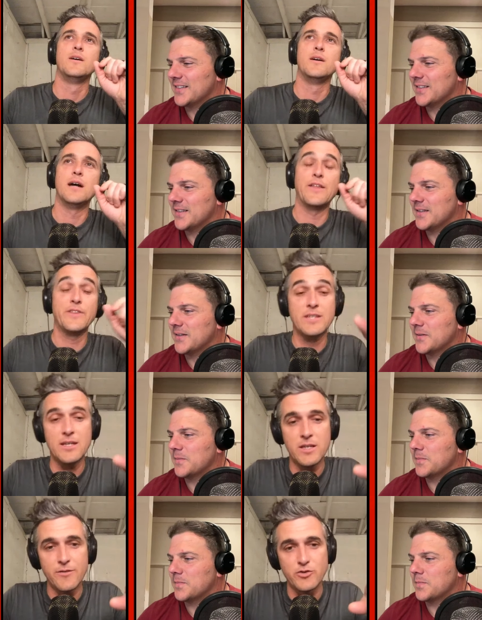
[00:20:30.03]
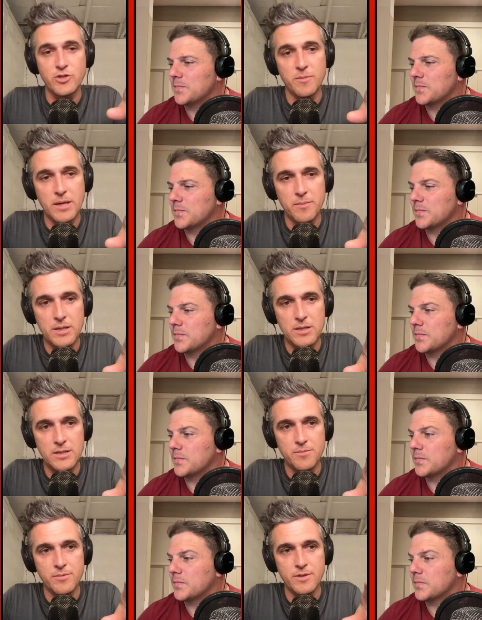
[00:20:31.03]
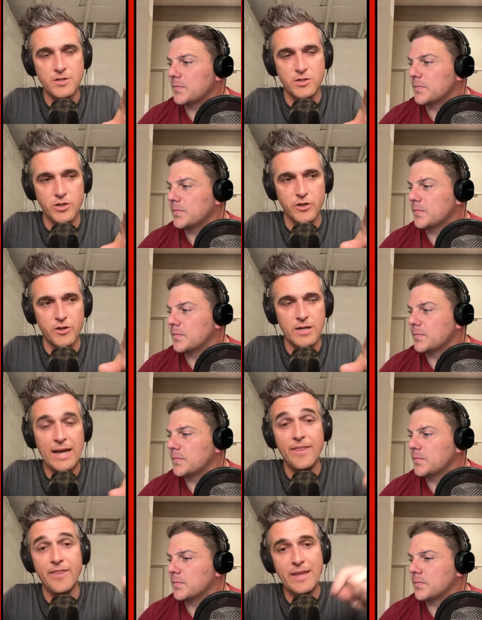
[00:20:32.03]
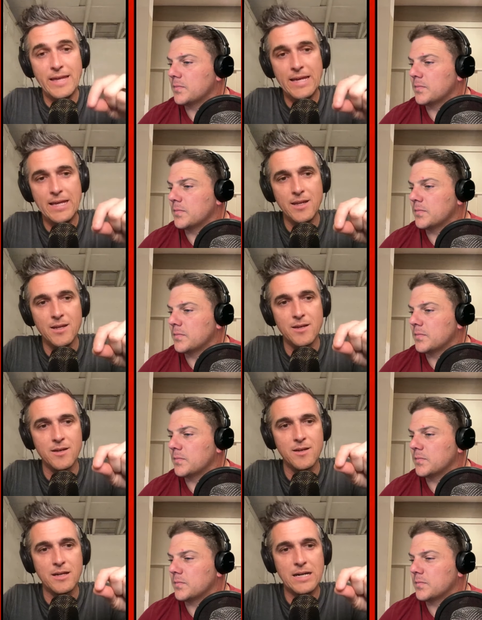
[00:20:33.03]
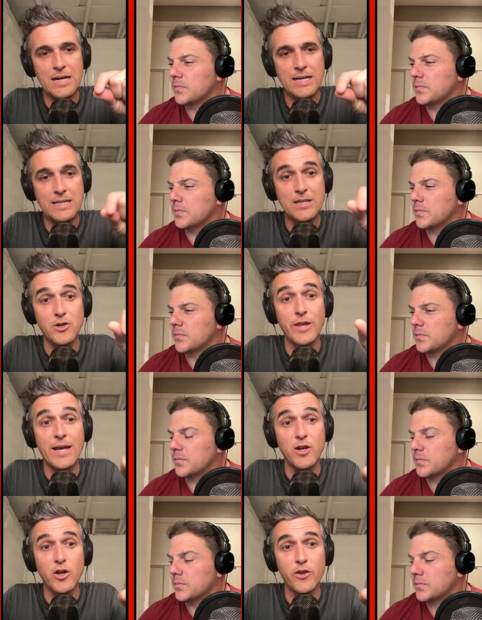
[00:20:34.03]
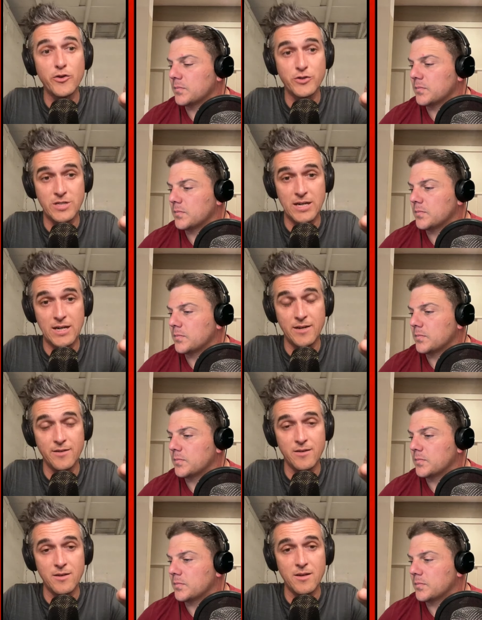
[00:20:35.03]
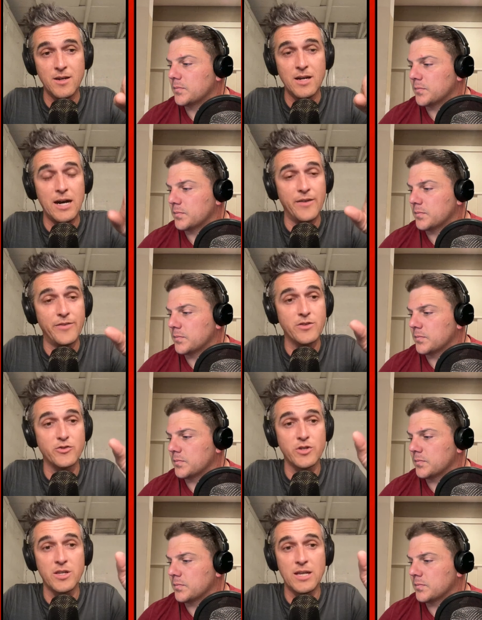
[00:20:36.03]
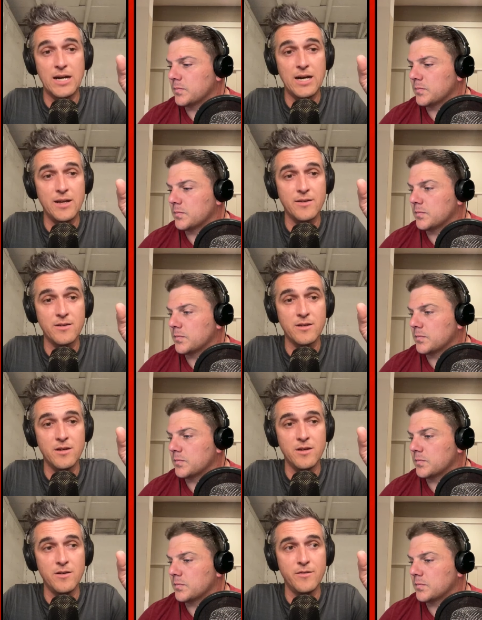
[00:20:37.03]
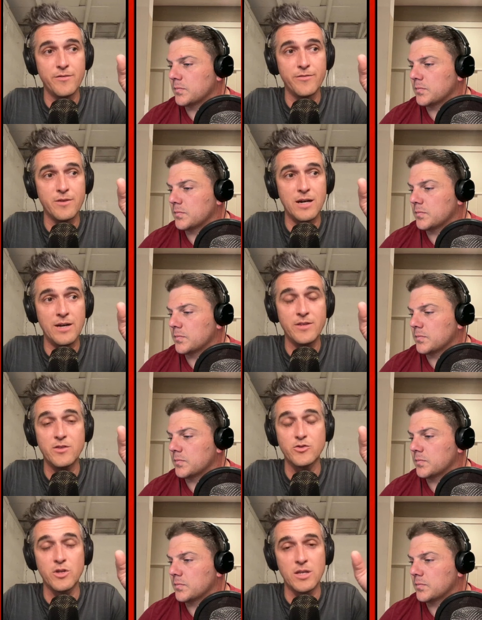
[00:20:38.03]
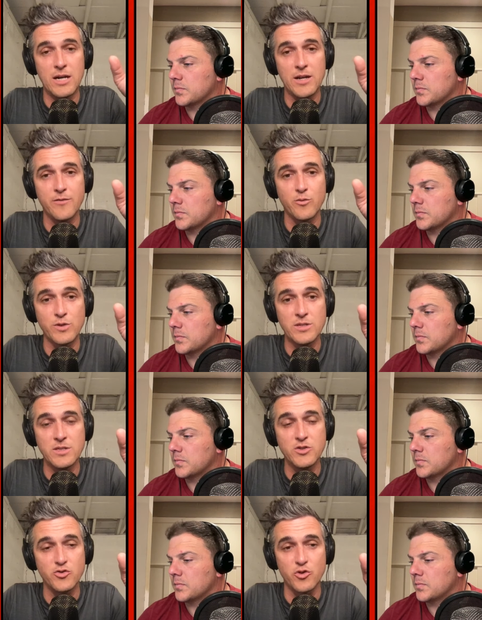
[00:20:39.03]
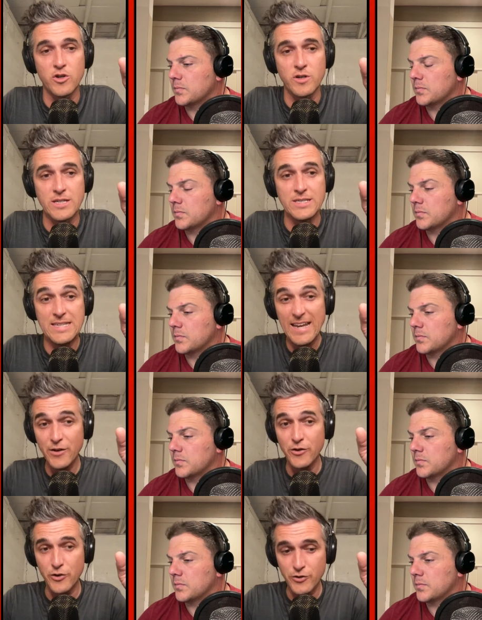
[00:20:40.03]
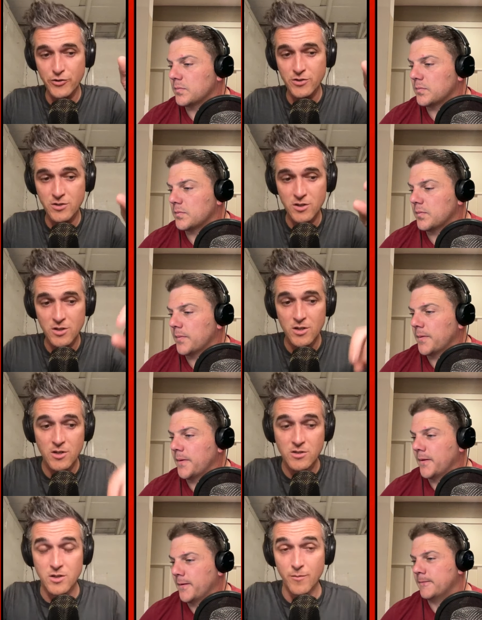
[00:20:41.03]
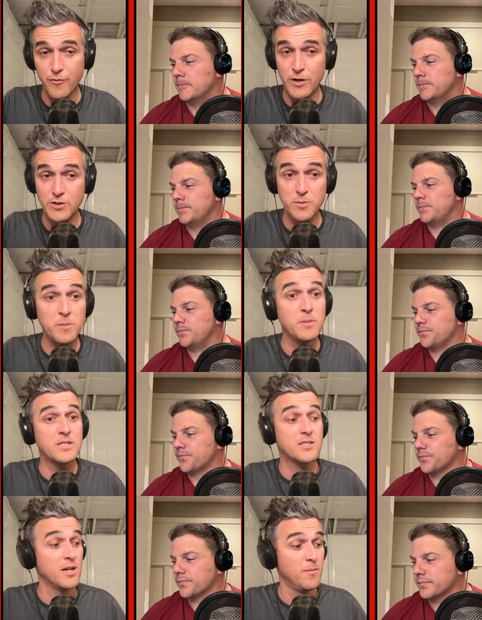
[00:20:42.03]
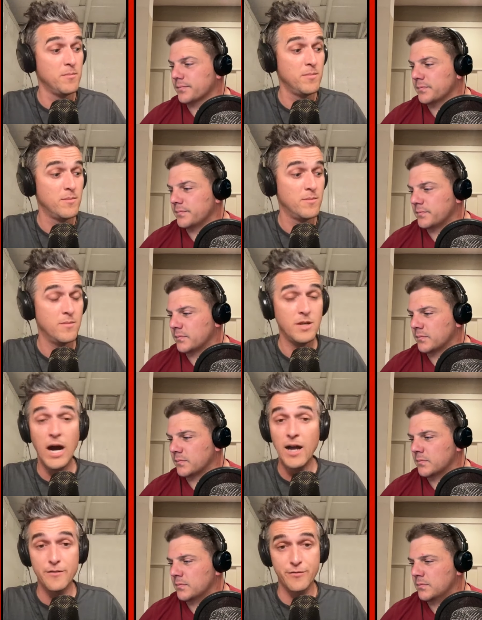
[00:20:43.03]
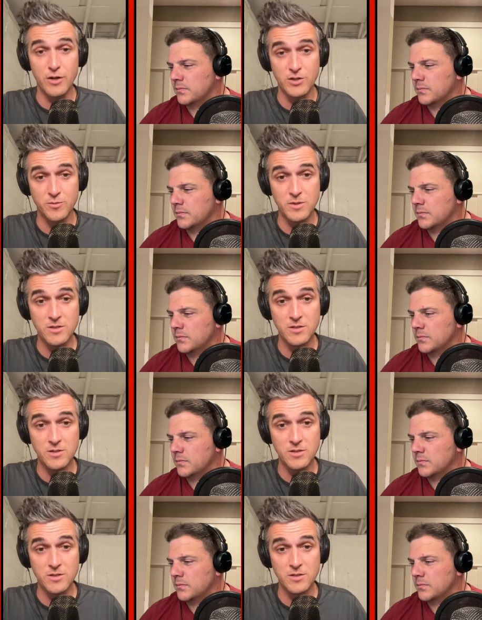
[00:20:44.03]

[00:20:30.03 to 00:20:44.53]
Speaker 1: I think Dalen Everett's going to make a big leap this year. And then I think on that other side, mm-hmm. I think there's a lot of, I think there's a lot of really strong contenders, some freshmen, but some not freshmen,